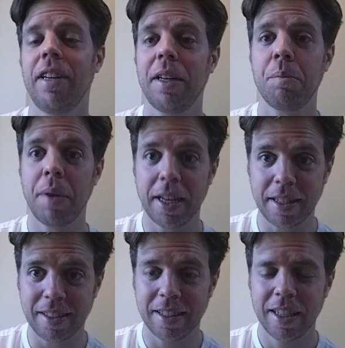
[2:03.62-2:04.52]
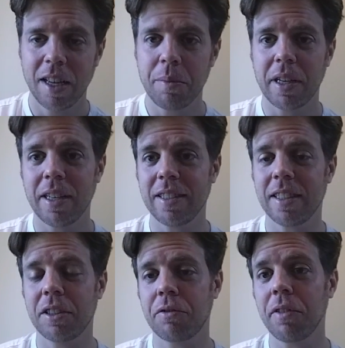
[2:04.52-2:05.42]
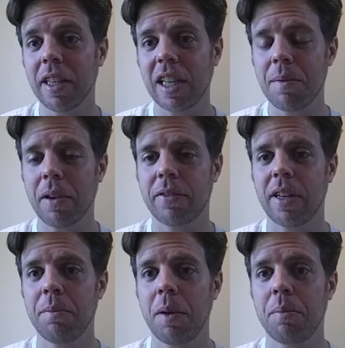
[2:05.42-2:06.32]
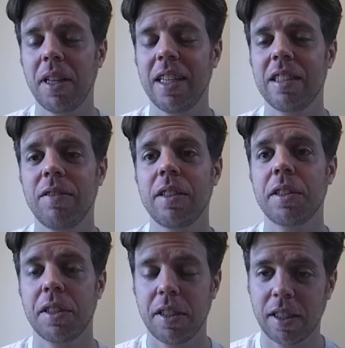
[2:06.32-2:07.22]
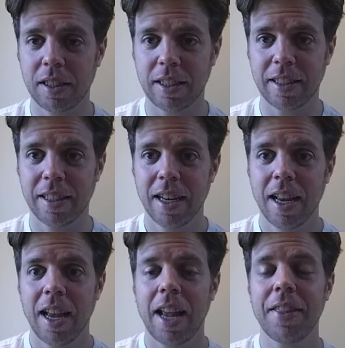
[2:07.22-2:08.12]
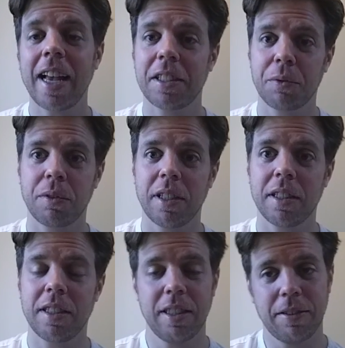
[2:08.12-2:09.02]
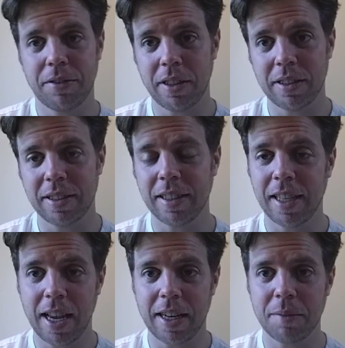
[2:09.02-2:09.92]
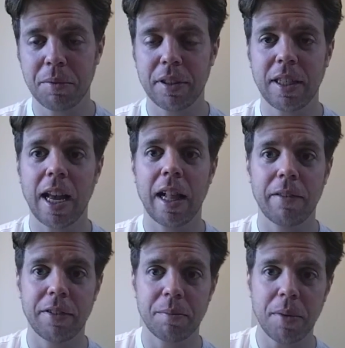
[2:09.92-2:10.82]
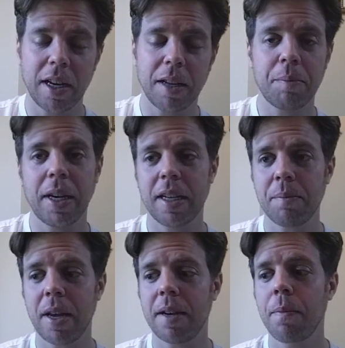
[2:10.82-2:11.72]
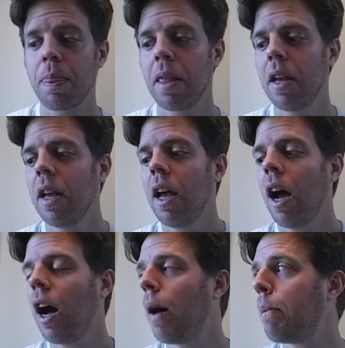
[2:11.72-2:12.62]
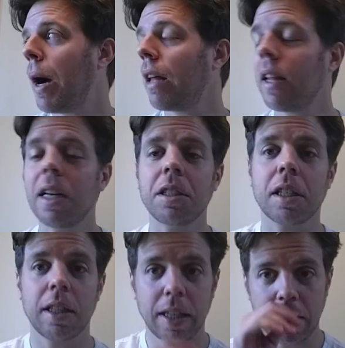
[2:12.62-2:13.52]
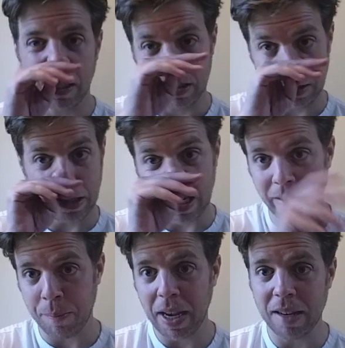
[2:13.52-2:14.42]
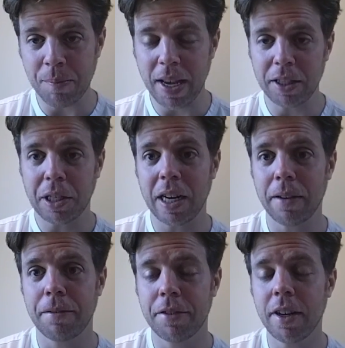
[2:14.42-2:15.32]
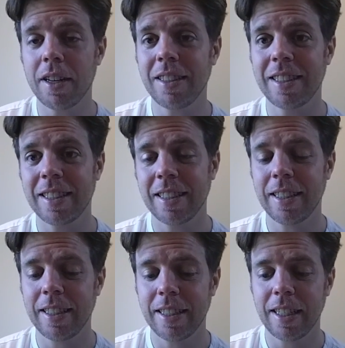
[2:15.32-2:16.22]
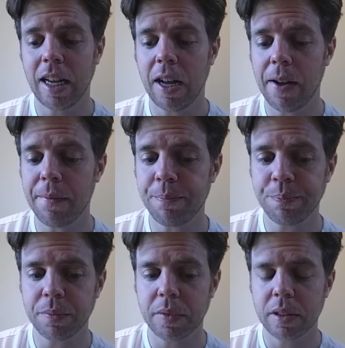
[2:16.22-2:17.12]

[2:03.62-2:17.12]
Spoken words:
very beta, because it's really coming from a place of insecurity, and that's really the difference again between alpha men and beta men. Biologically, a lot of beta men try to front um,